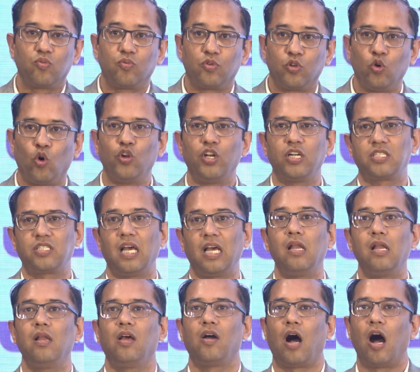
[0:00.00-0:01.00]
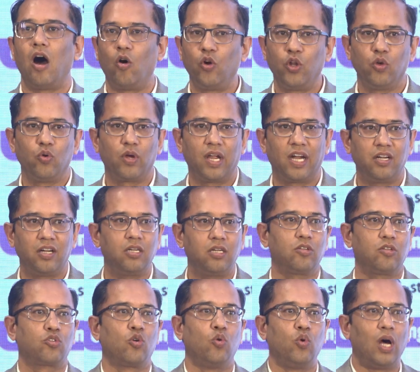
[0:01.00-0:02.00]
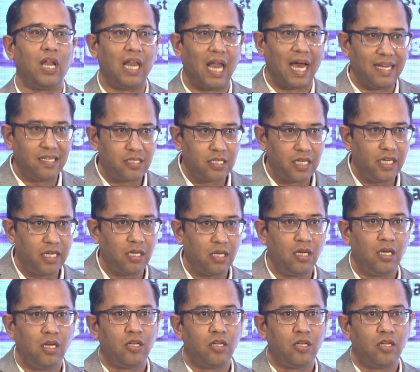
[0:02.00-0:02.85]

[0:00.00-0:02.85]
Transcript: Donor cell, how do you get it? Through a lysate.